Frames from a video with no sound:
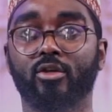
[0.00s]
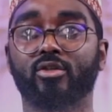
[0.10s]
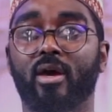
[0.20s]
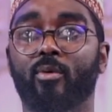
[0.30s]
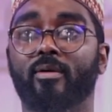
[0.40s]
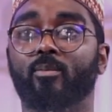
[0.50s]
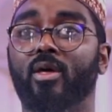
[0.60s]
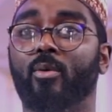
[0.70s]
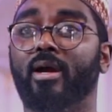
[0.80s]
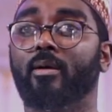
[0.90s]

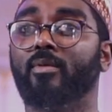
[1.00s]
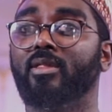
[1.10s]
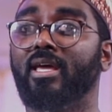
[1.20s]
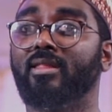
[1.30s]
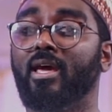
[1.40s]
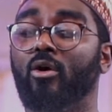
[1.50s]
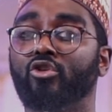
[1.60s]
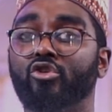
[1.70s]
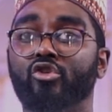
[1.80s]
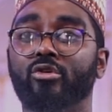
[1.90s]
They
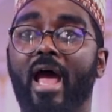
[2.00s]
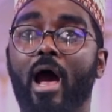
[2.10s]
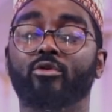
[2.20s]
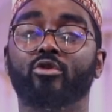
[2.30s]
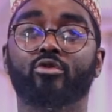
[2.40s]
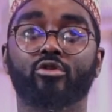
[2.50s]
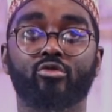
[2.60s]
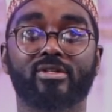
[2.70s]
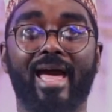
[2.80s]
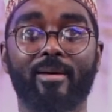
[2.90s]
understood how you could
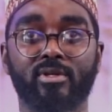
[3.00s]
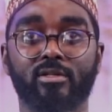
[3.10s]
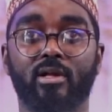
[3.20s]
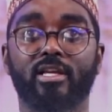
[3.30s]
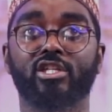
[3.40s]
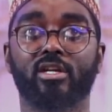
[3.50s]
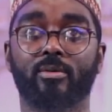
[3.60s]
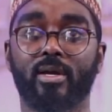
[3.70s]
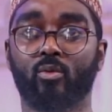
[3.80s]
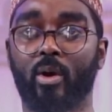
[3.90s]
use capital and
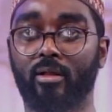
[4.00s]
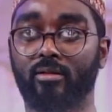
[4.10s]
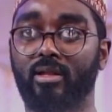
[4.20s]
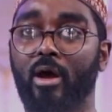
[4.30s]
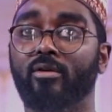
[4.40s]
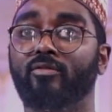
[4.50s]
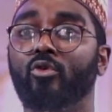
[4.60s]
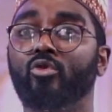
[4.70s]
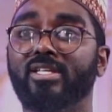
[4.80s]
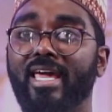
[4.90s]
generate wealth. Now, if
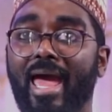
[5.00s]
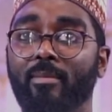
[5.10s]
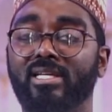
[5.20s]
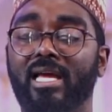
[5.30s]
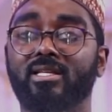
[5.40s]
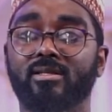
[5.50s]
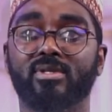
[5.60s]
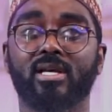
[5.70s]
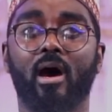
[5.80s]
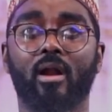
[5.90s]
you say capitalism
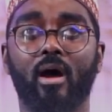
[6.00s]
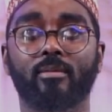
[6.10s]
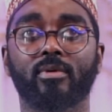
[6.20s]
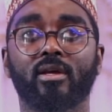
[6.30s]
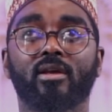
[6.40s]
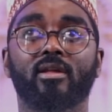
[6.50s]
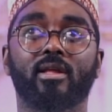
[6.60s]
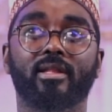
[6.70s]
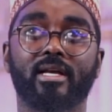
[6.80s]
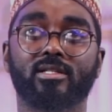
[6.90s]
is haram,
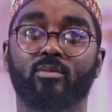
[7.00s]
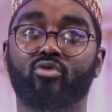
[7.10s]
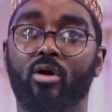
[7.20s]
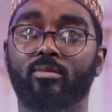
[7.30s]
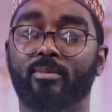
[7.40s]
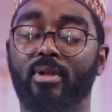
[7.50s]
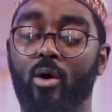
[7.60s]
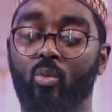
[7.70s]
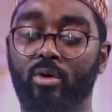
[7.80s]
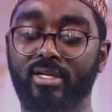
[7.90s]
then that's a problem.
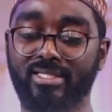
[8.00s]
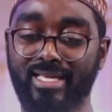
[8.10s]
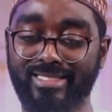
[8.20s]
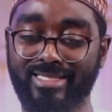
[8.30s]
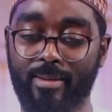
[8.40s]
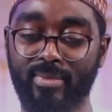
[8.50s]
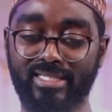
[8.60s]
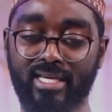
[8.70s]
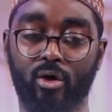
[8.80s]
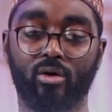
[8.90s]
Now, what is the
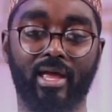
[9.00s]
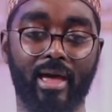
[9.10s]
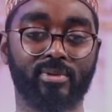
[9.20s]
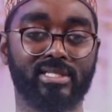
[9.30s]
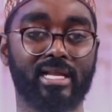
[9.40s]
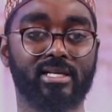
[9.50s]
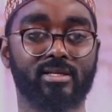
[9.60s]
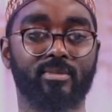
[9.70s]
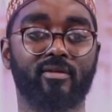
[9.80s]
Islamic take on capitalism?